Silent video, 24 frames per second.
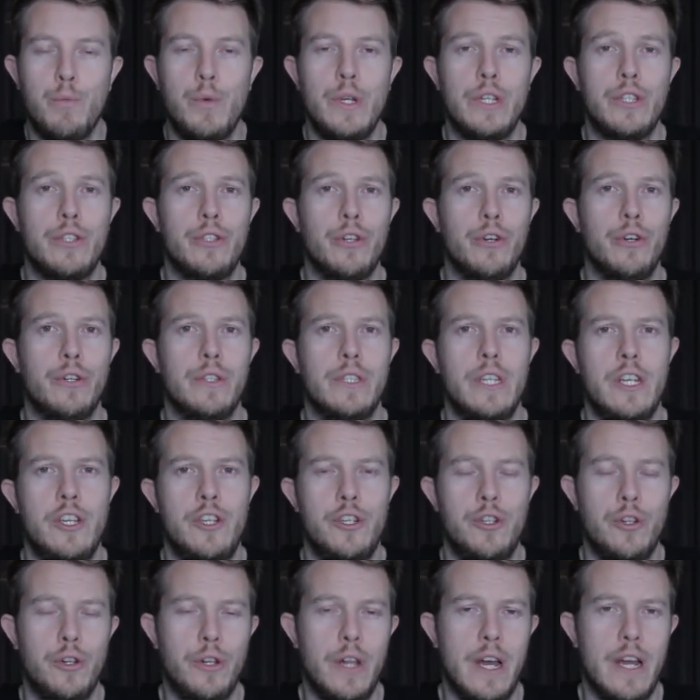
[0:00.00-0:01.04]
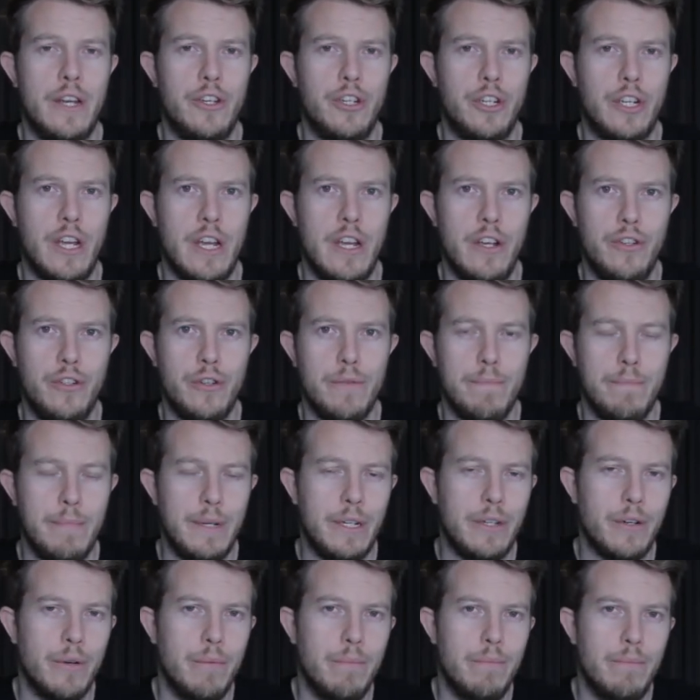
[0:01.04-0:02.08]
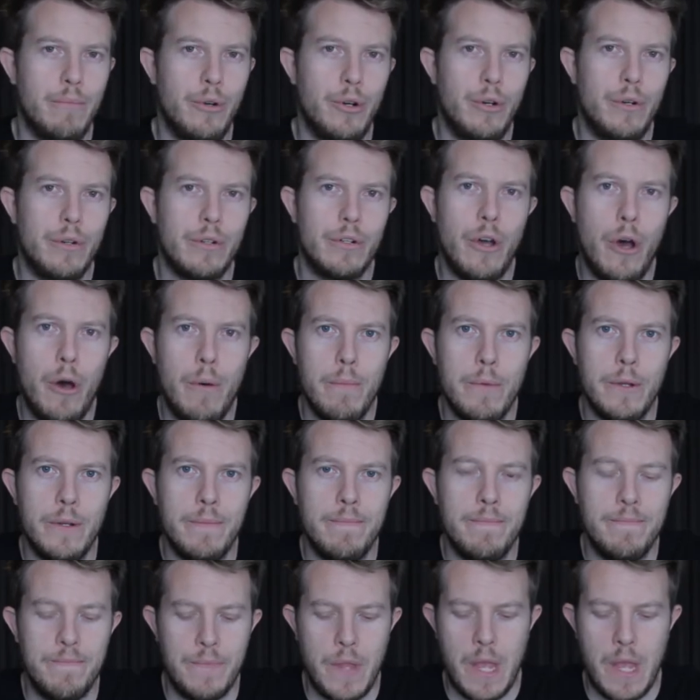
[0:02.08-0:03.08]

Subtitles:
we saw digital education become more common.